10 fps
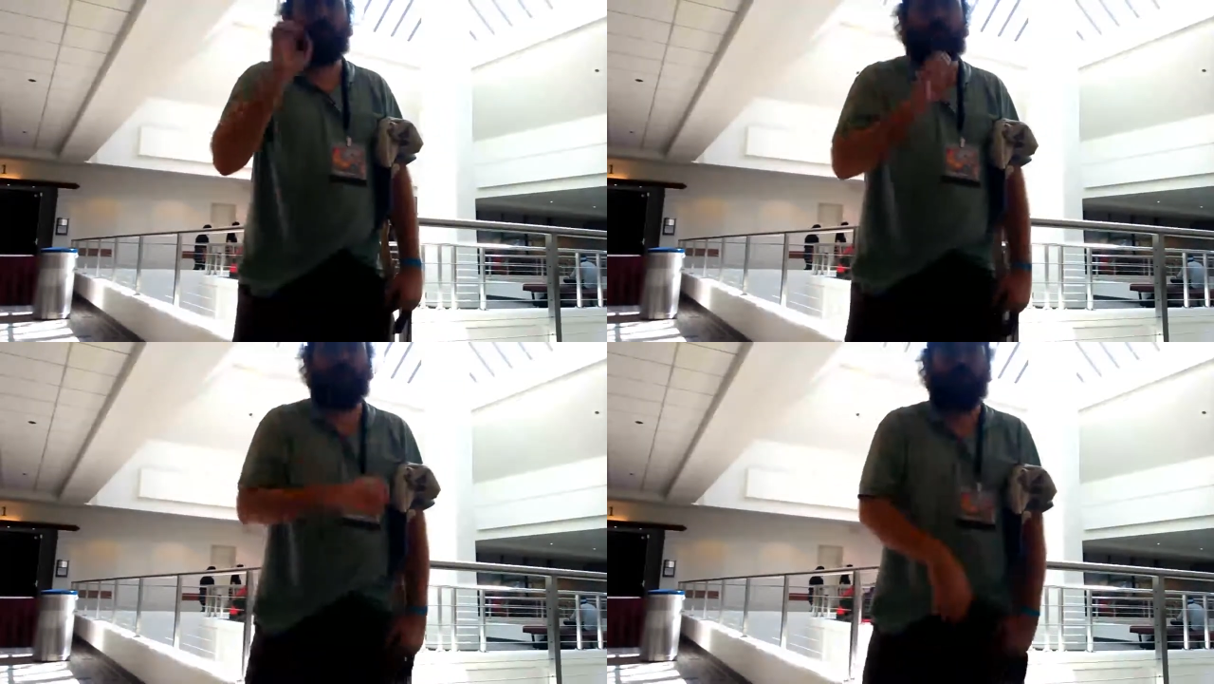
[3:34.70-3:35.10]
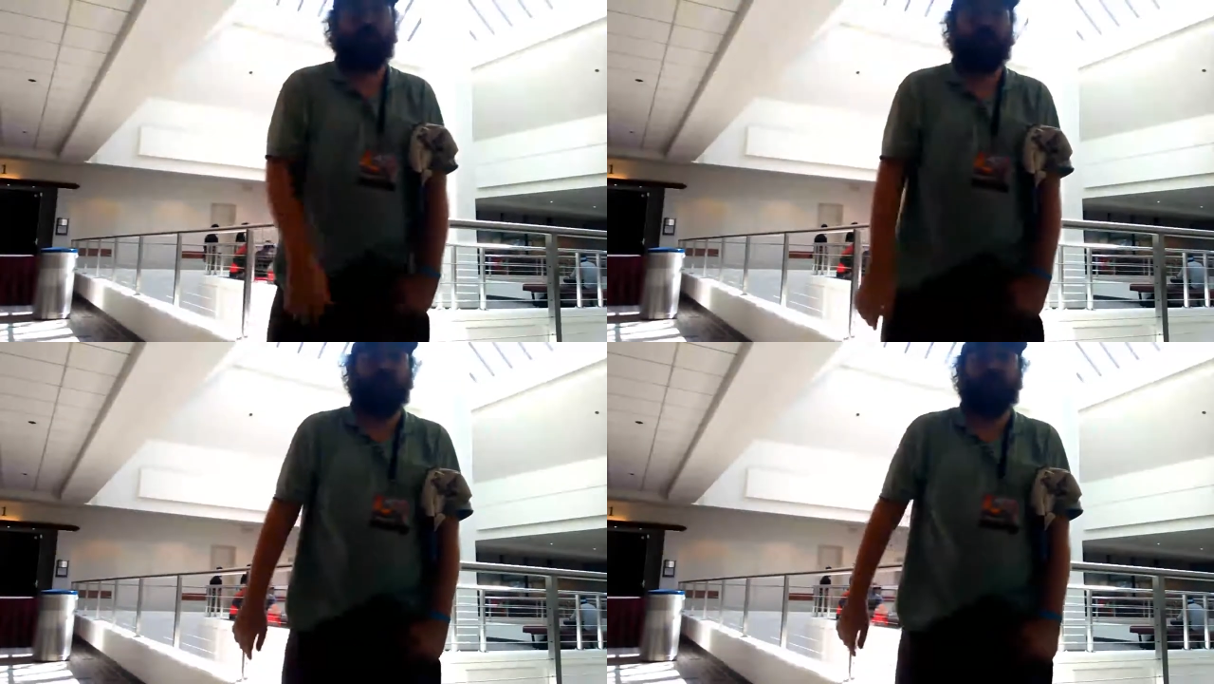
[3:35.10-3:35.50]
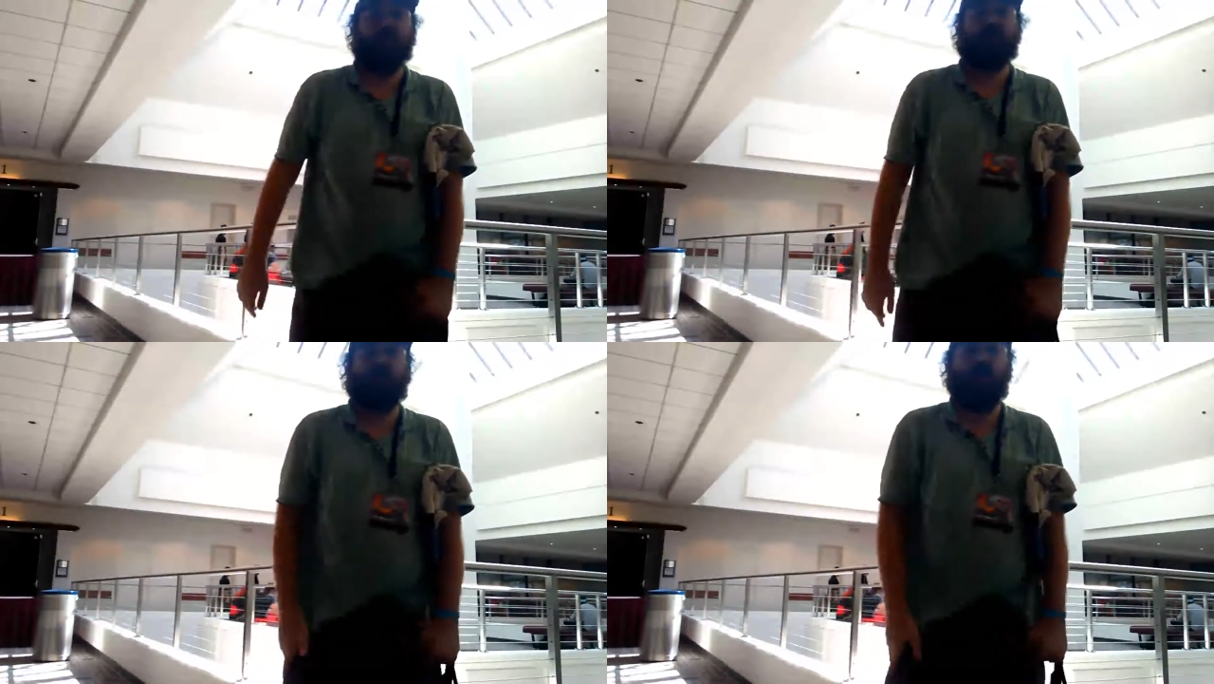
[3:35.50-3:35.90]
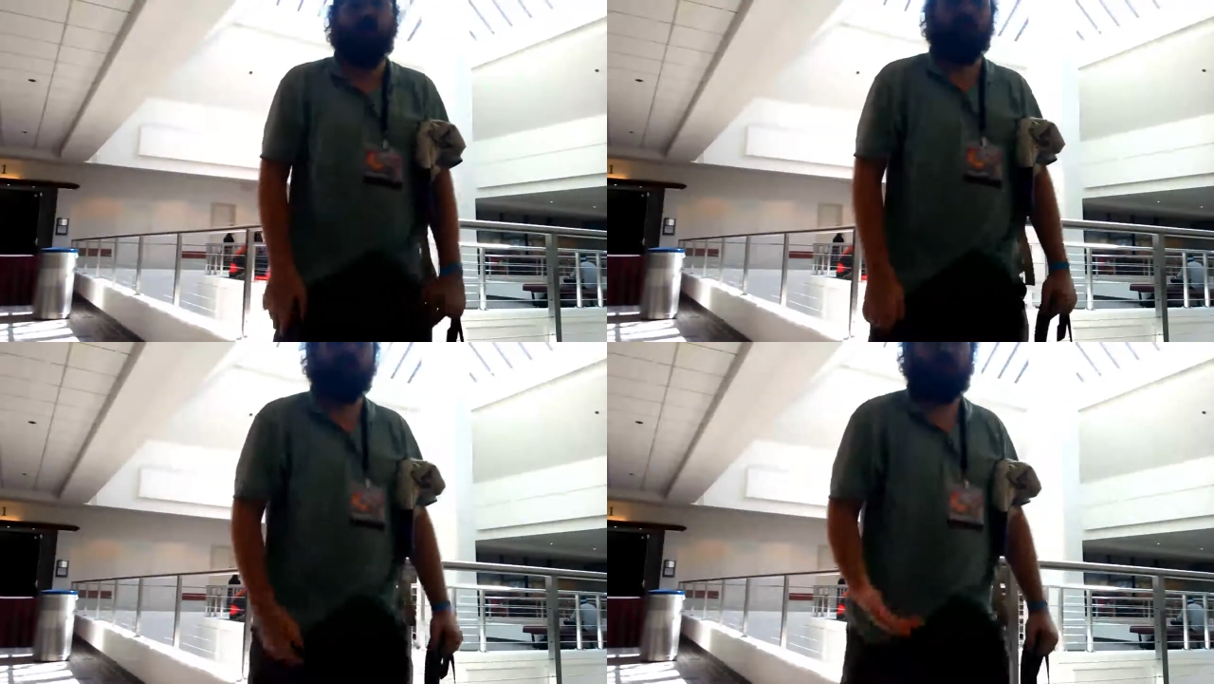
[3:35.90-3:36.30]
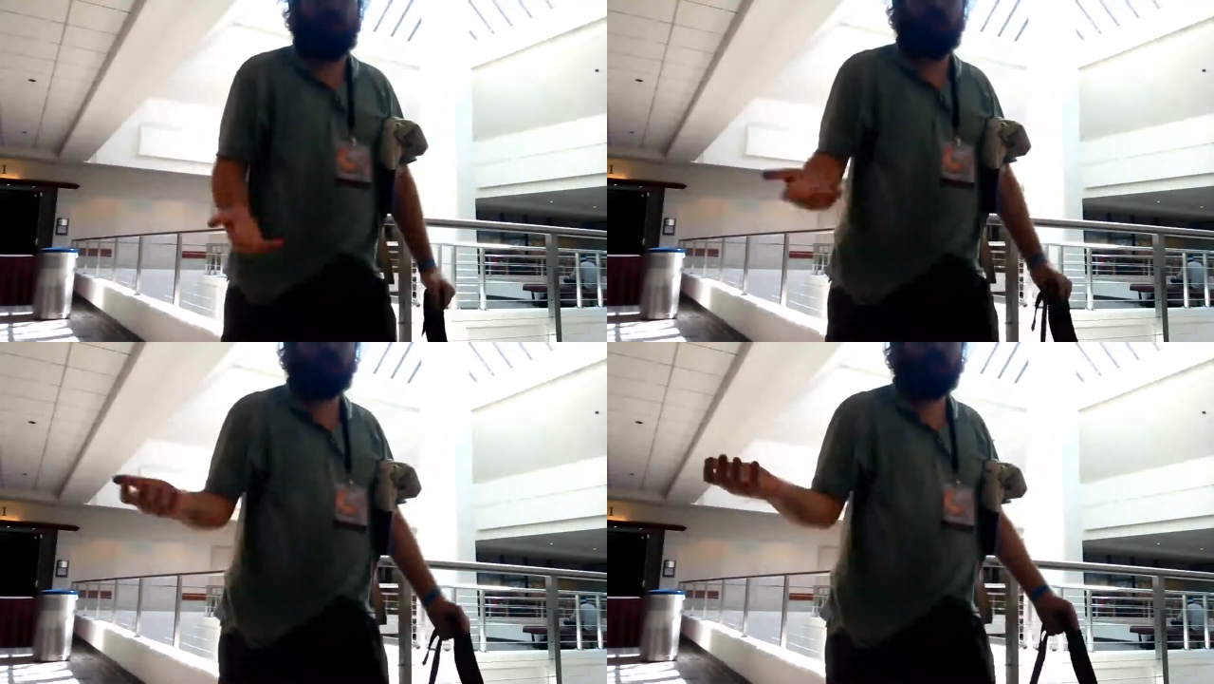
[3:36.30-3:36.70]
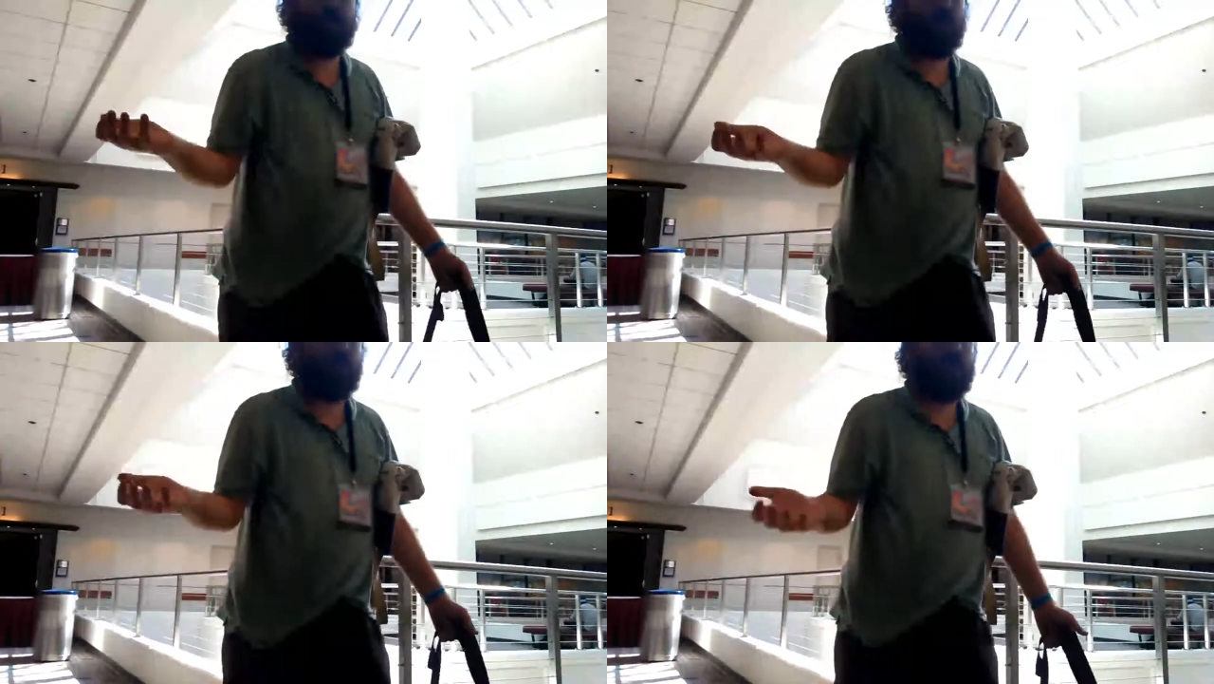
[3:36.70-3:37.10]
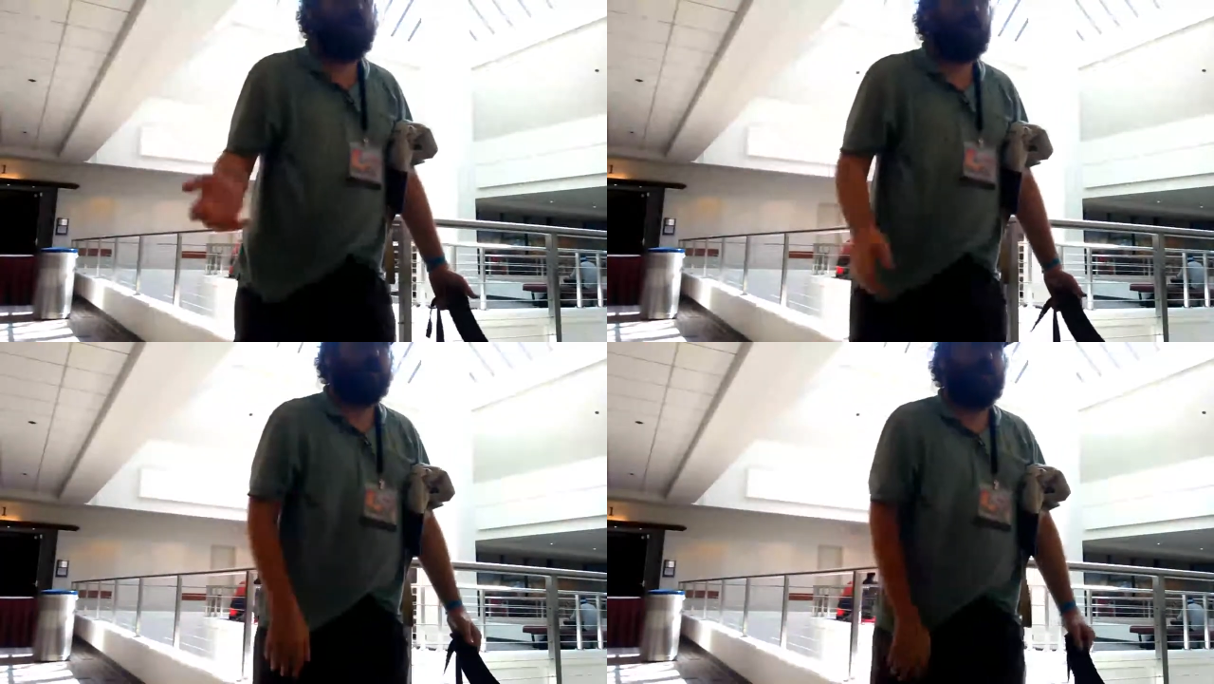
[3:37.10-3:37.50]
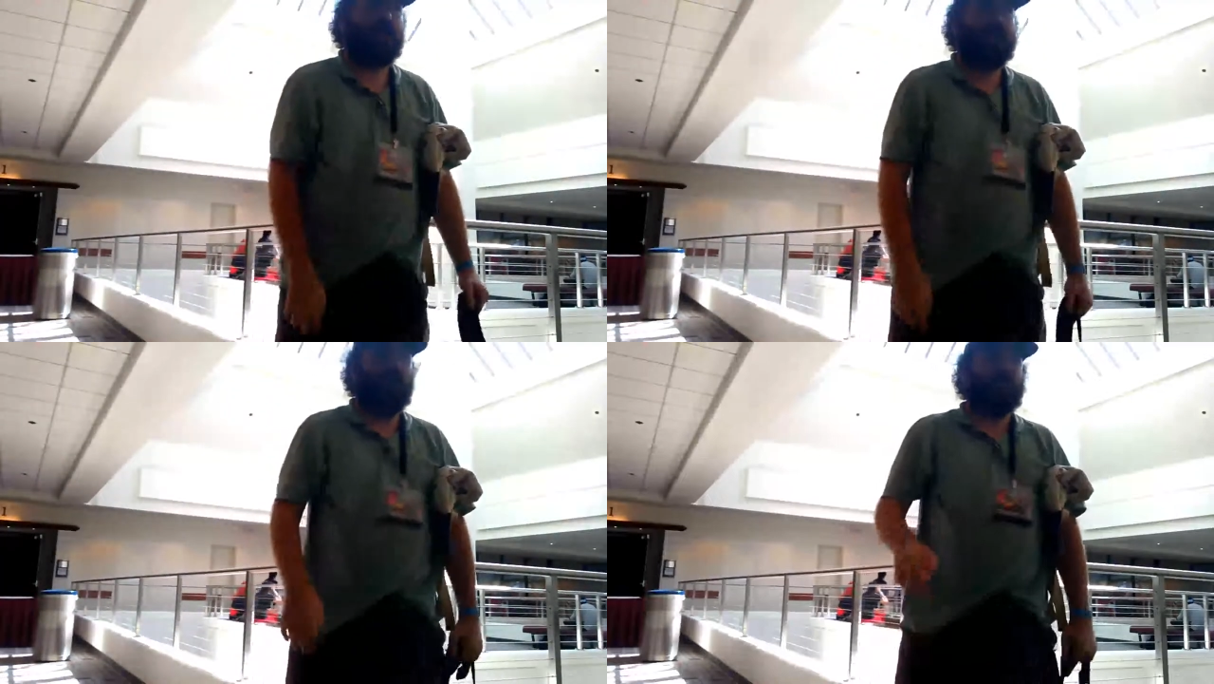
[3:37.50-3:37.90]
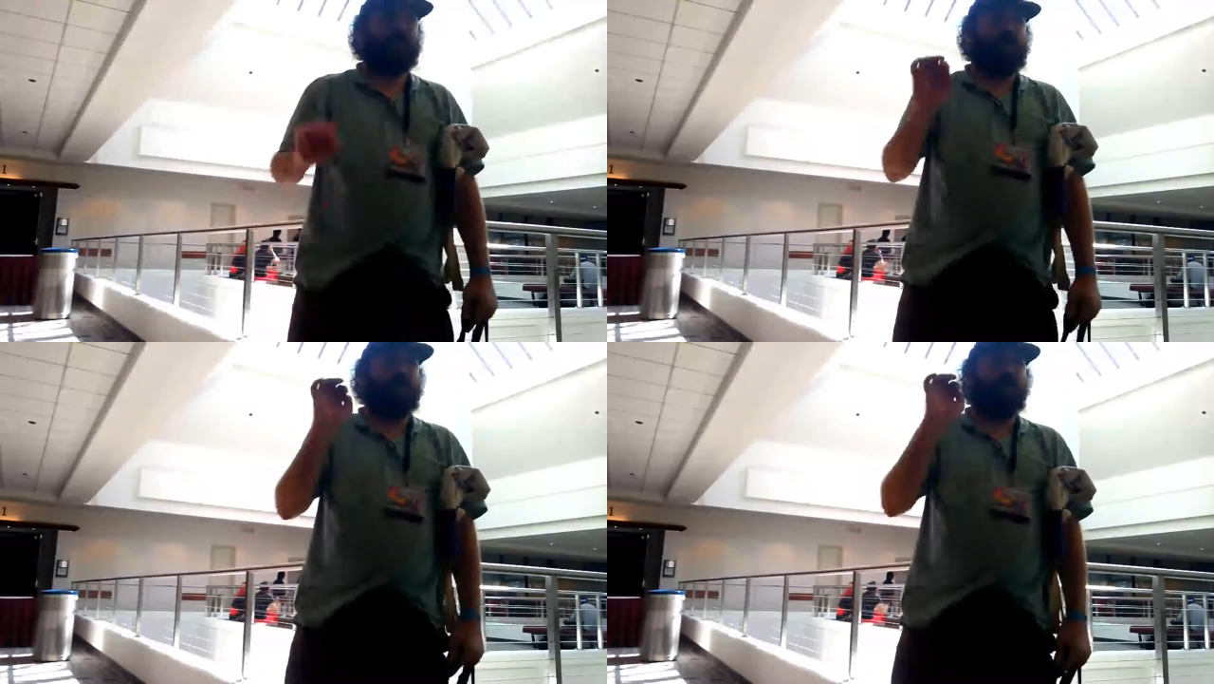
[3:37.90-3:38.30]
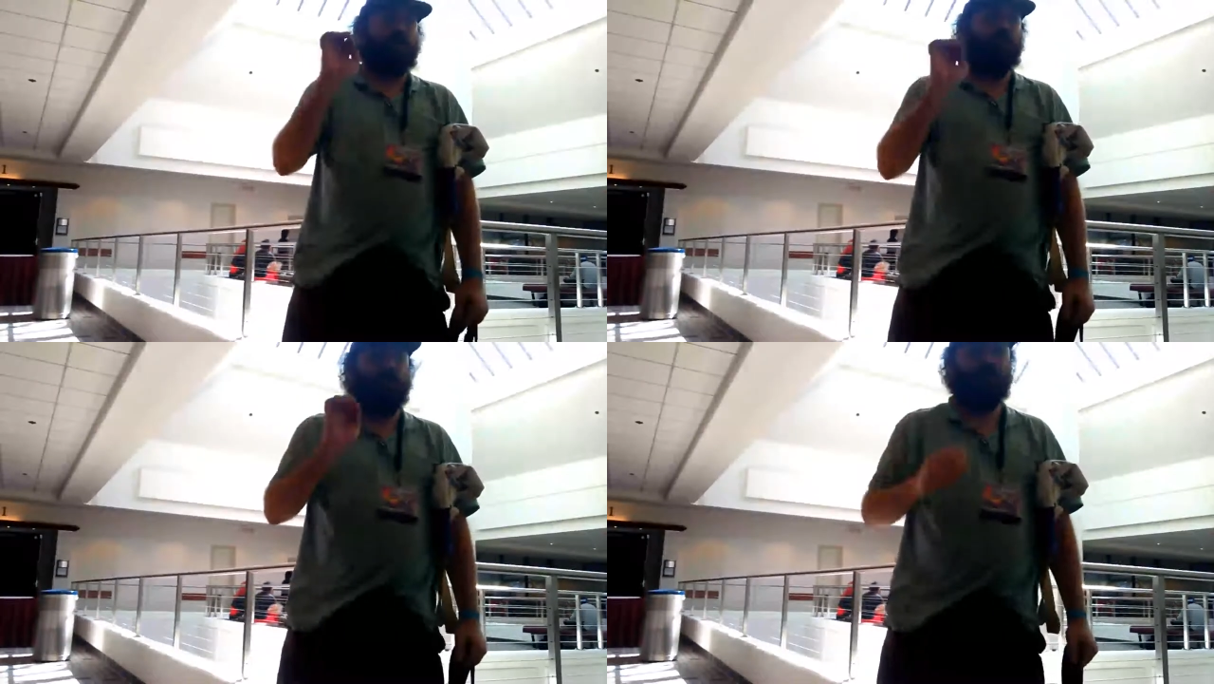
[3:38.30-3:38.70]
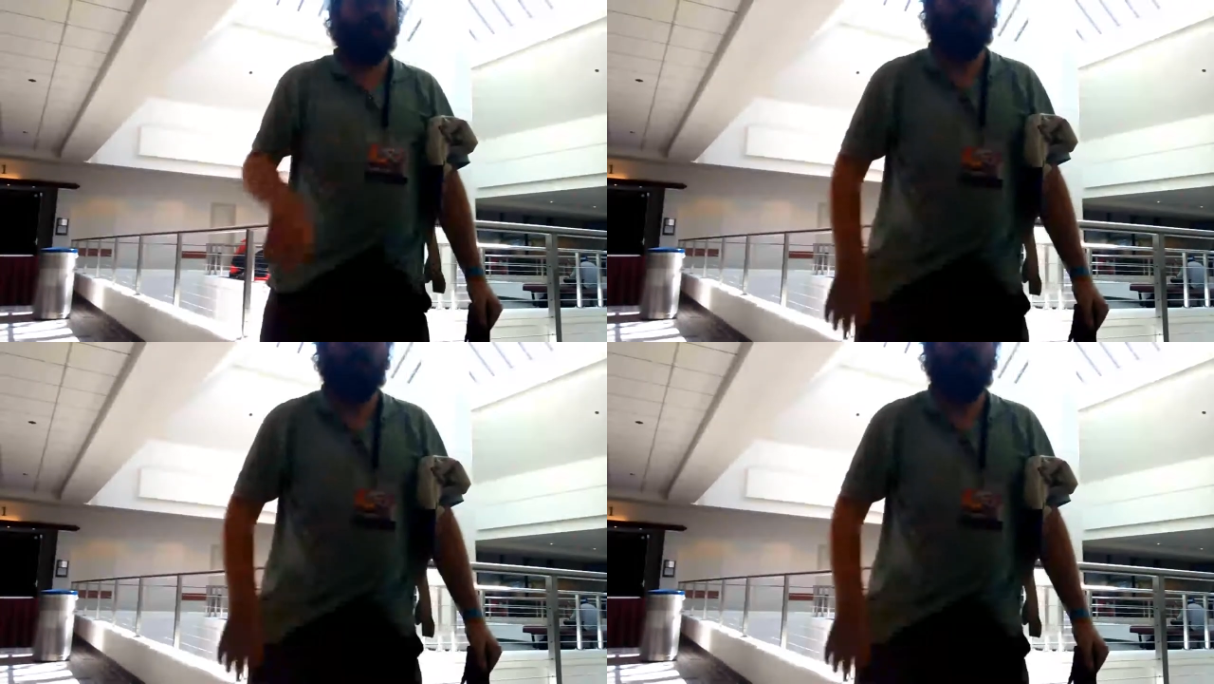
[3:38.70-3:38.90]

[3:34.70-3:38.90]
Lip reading: [unreadable: no face in view]